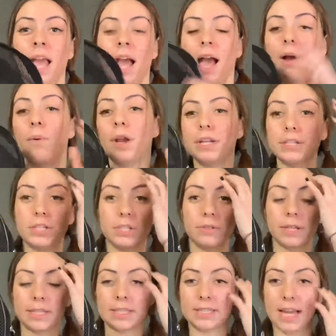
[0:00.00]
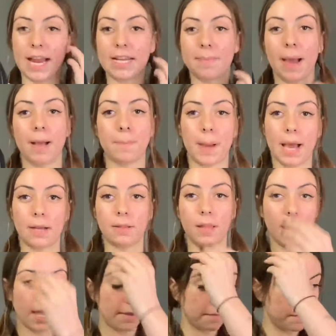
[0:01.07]
I wanted to do like the tiny backpack
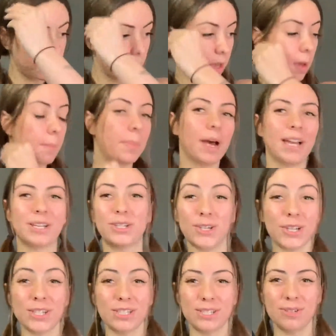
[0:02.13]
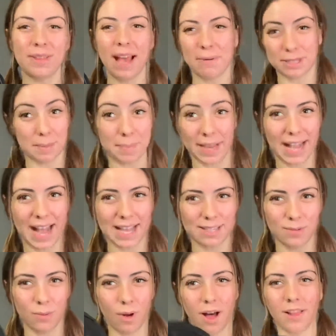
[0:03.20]
life but couldn't do that with the big
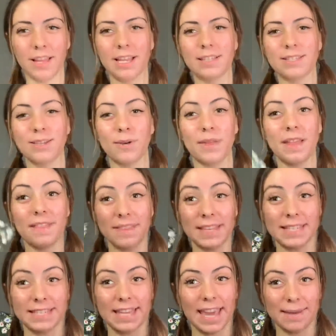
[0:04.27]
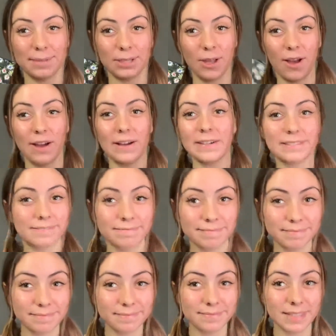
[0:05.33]
ass wallet, so then this came along
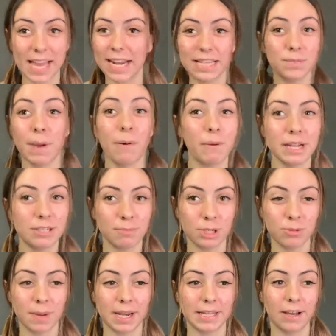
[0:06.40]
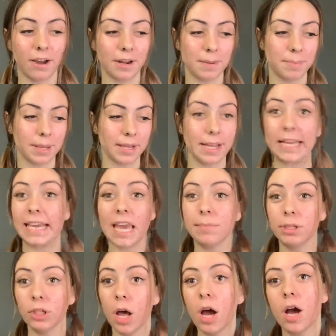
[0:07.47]
and I spent way too much money on it, but it
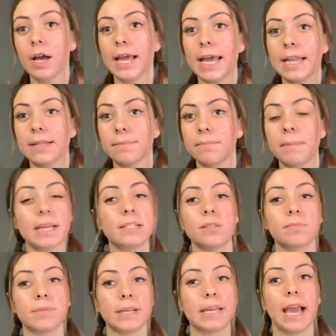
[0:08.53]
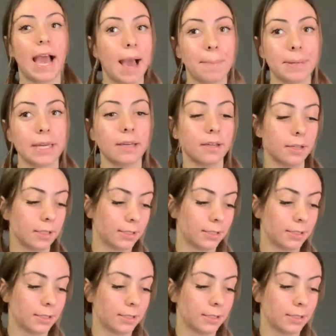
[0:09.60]
came along and it makes me happy.